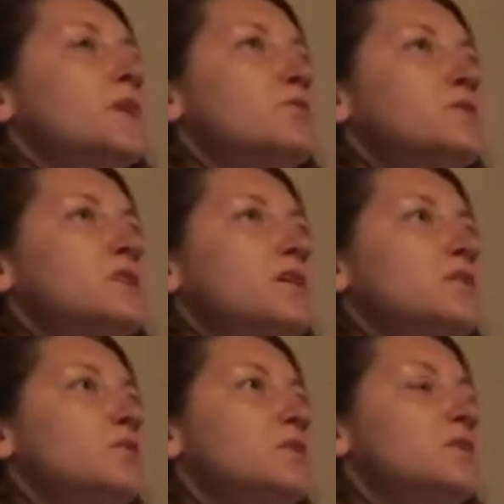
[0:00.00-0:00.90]
He was
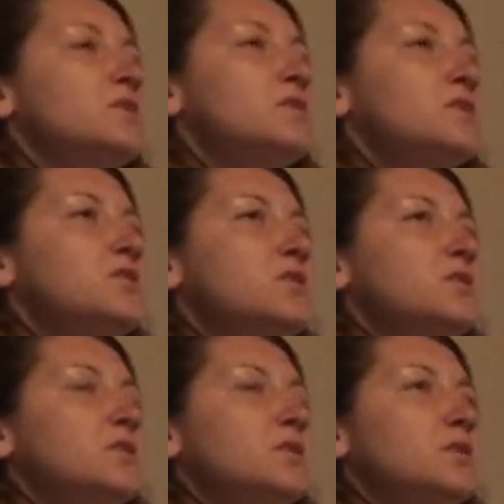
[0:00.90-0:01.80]
studying with his
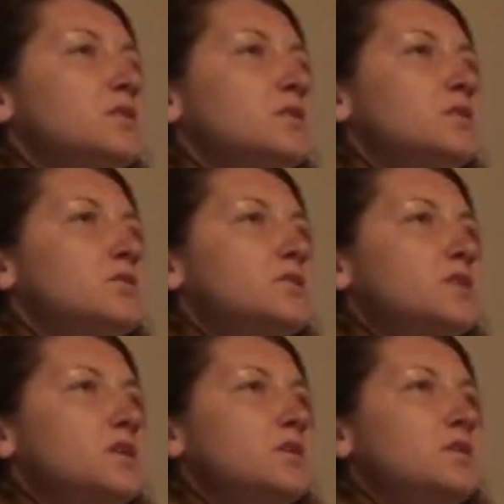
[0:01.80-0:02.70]
teacher and they were
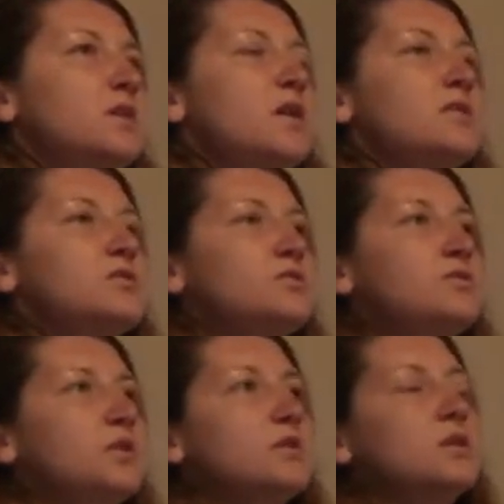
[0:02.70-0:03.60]
studying the Heart
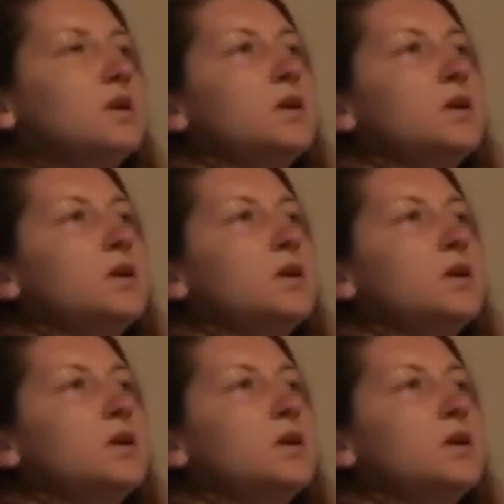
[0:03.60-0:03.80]
Sutra,